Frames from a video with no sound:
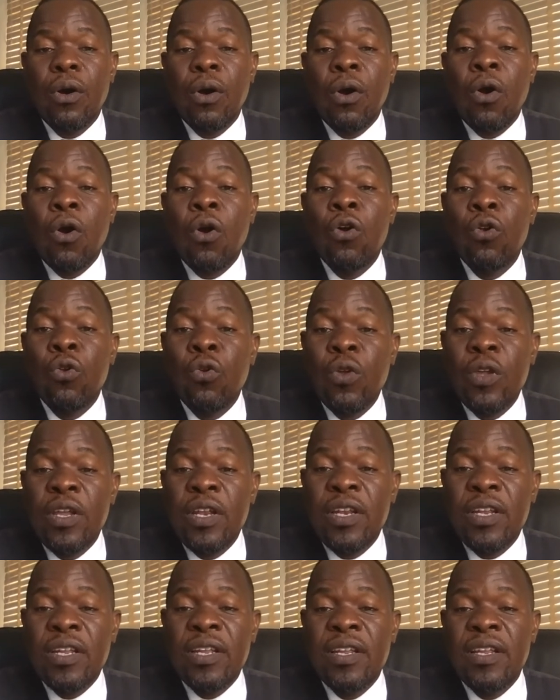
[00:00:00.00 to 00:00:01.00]

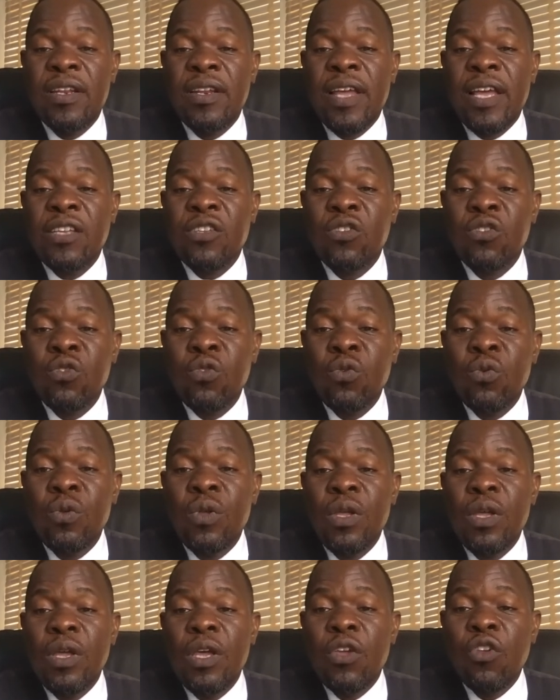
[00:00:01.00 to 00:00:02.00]
unknowingly, there's no
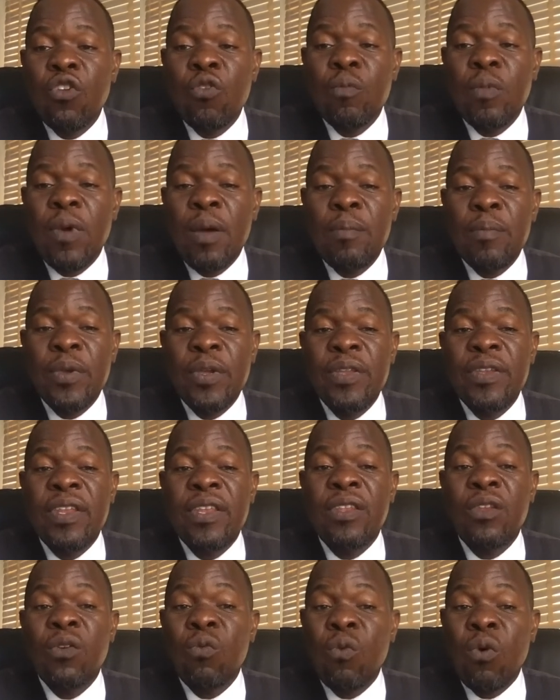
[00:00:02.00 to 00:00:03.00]
human being
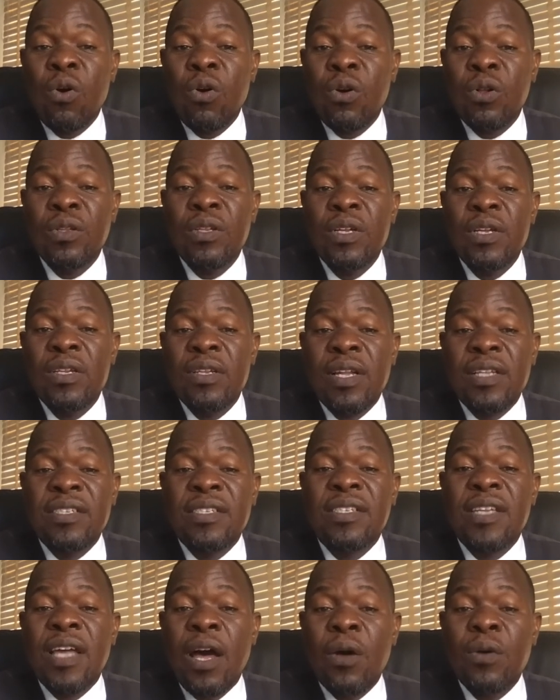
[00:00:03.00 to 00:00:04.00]
in the world
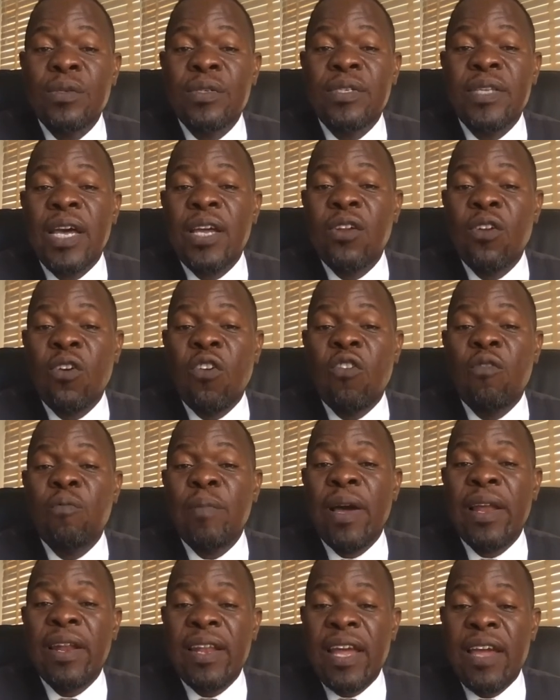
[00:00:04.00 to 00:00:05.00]
that's outside of
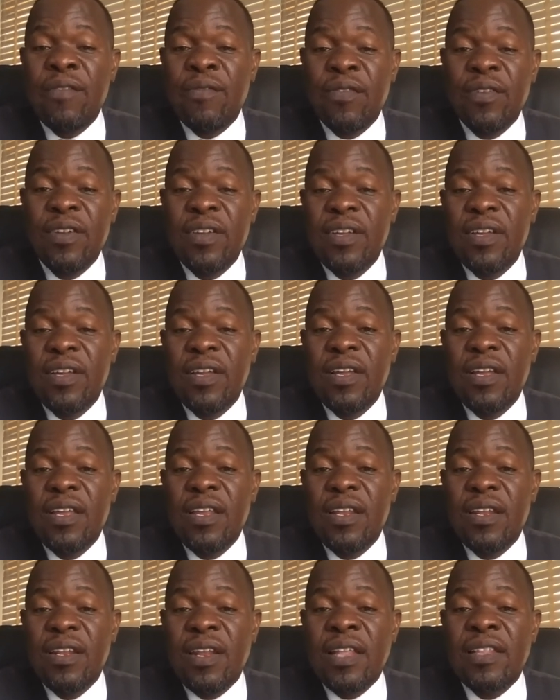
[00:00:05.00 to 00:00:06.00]
my life
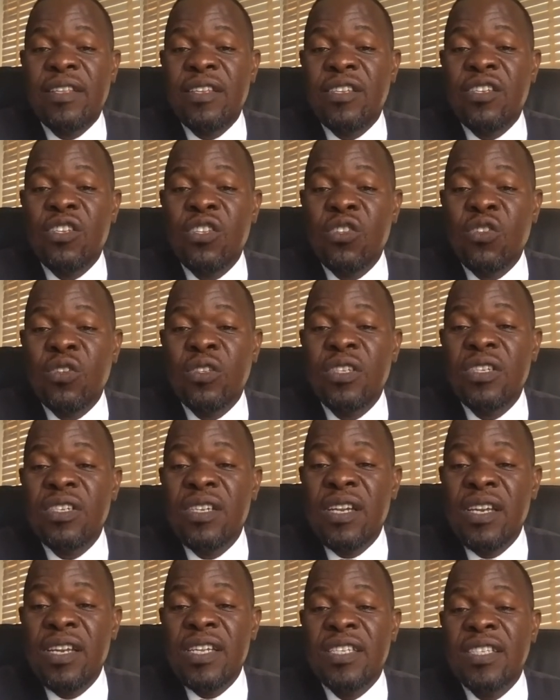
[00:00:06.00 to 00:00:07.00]
that is not
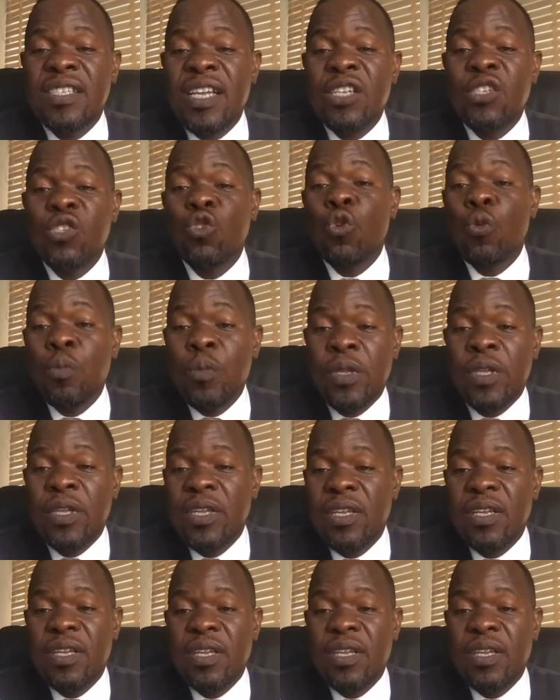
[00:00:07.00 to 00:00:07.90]
related to me.